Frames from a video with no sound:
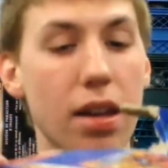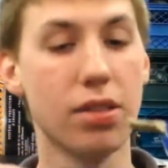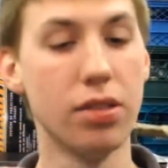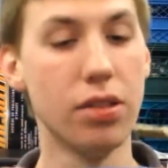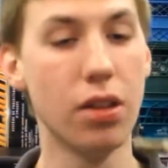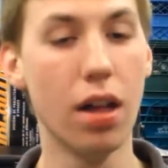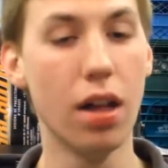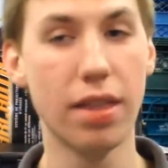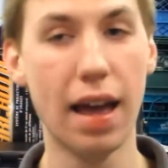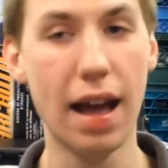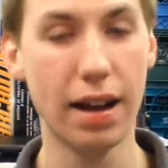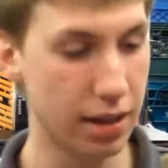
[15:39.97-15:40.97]
it's not
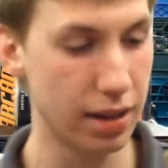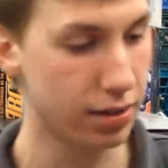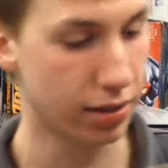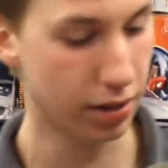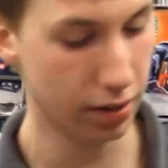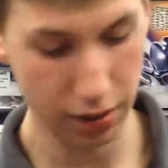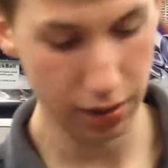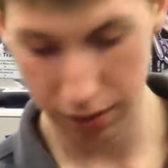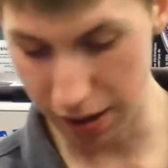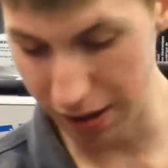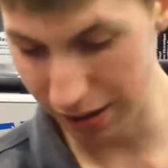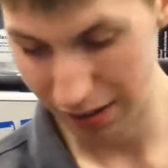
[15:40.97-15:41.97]
that easy.
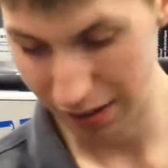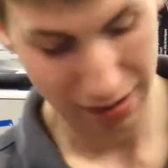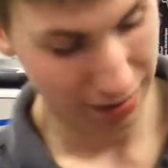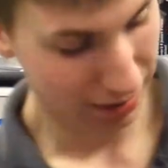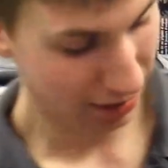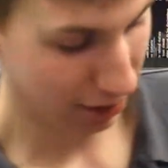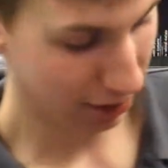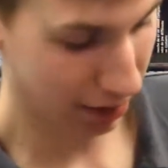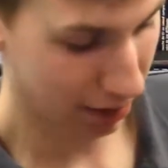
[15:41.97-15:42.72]
Anyway,